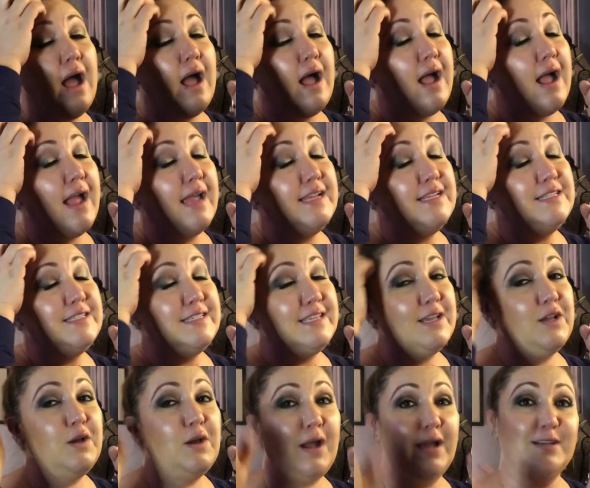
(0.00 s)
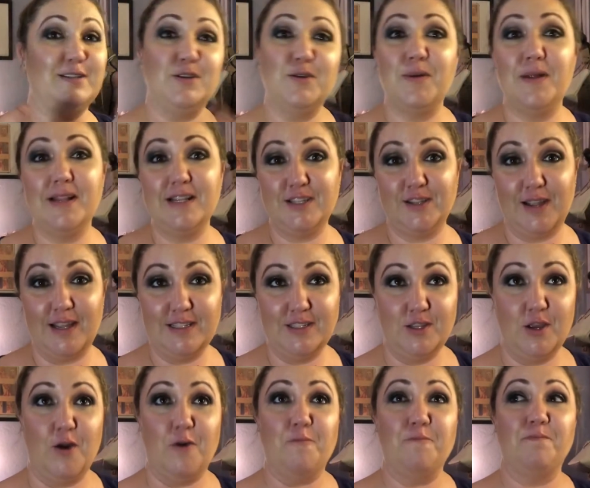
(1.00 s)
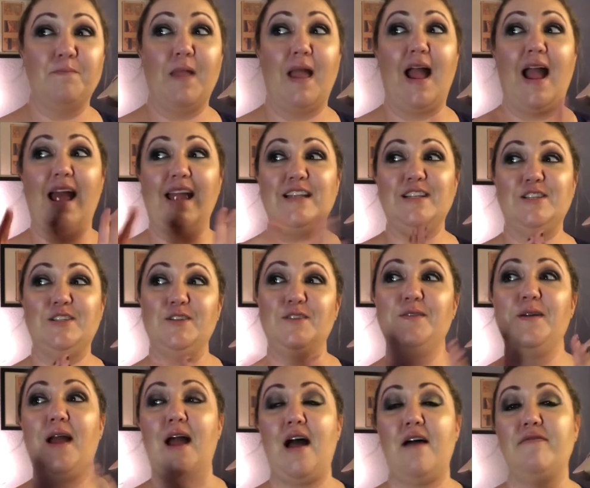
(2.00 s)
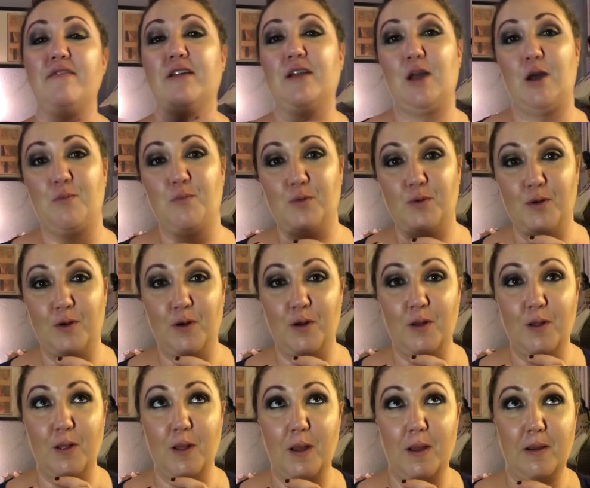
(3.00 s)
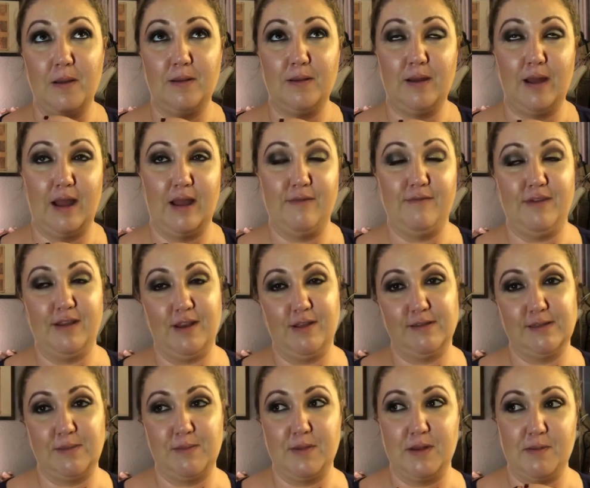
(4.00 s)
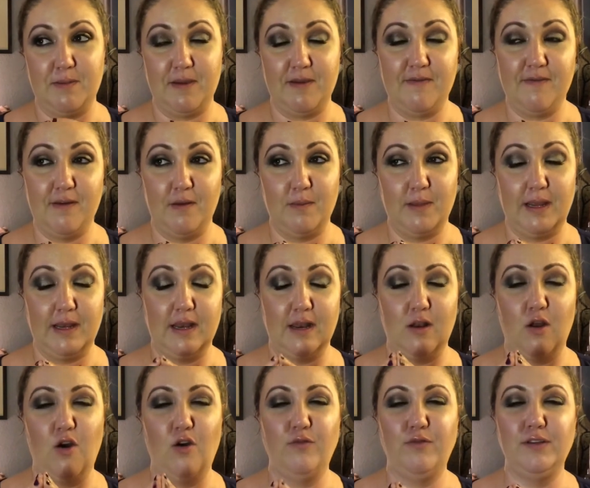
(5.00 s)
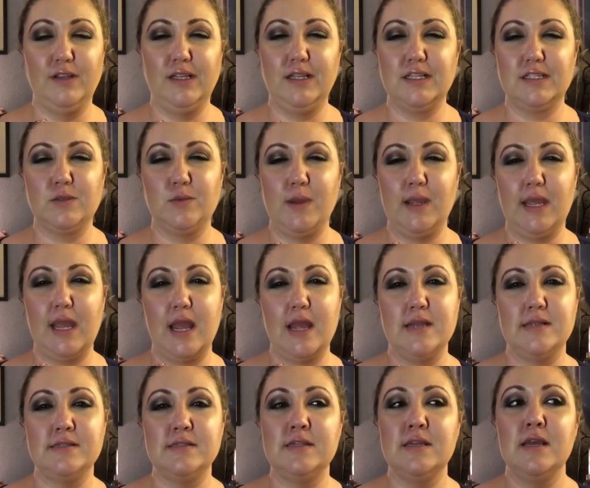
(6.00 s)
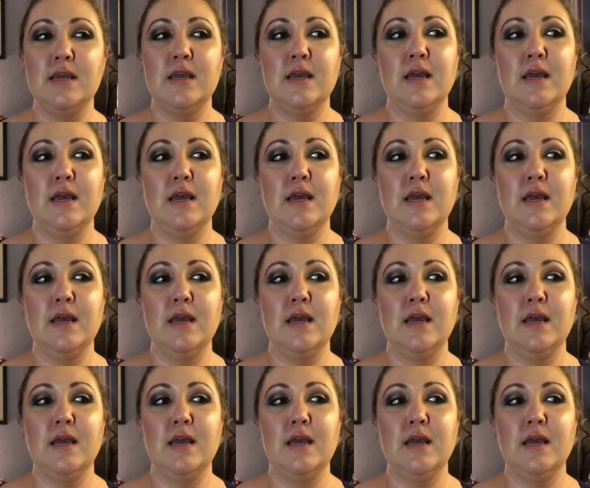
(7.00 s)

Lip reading: I do want to let you guys know, I do have a couple videos I'm going to be filming, hopefully this weekend,